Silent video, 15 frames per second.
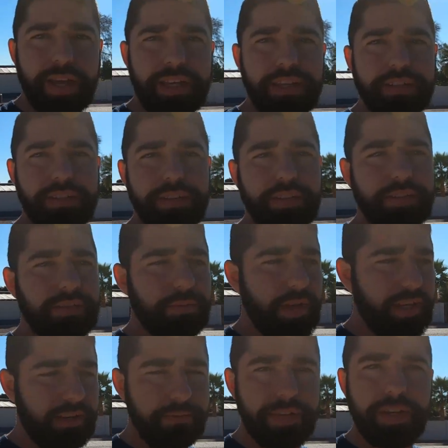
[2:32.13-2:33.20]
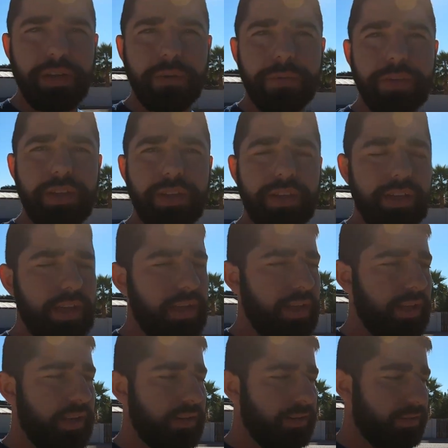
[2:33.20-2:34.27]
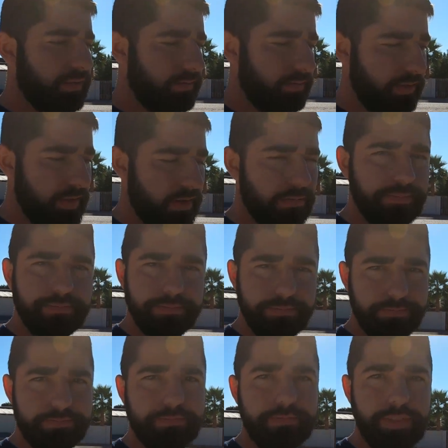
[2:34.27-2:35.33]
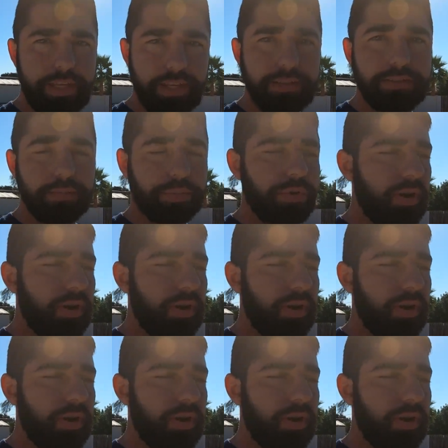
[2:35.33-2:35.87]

back into this making a video thing and, you know, getting some